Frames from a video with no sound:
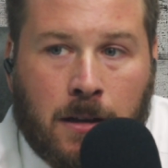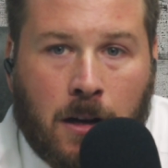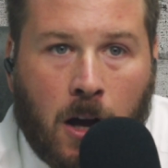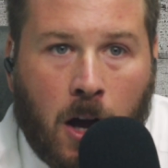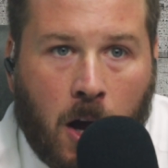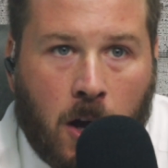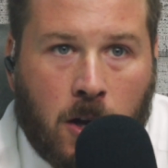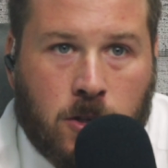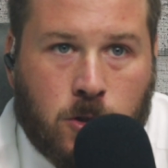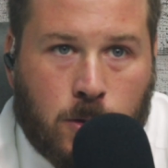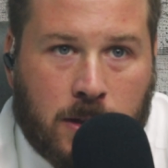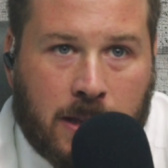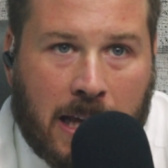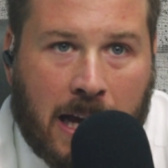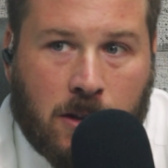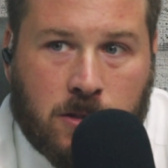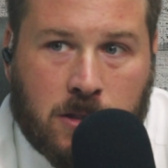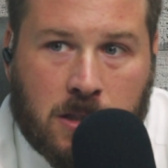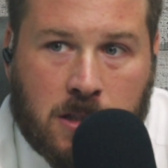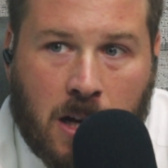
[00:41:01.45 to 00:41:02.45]

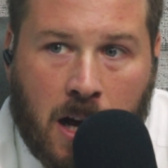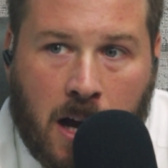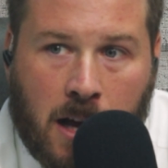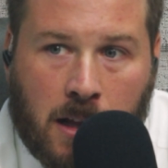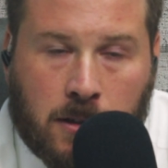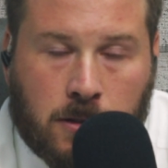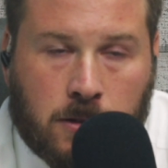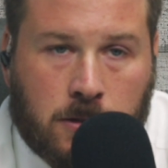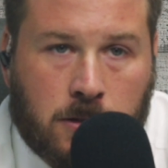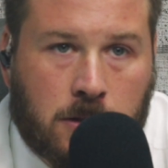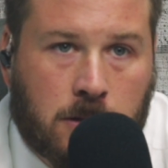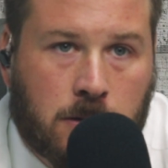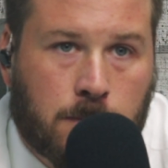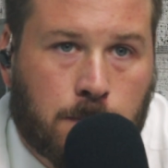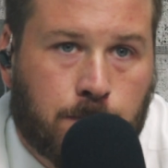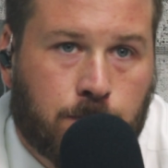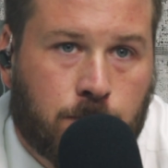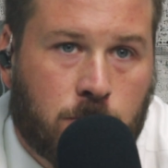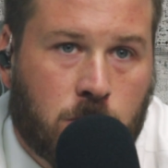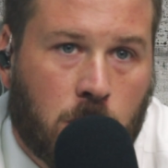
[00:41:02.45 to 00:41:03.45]
$100,000.
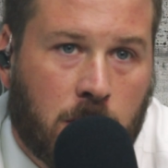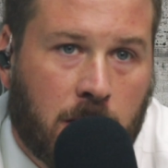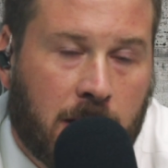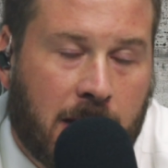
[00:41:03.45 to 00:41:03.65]
So the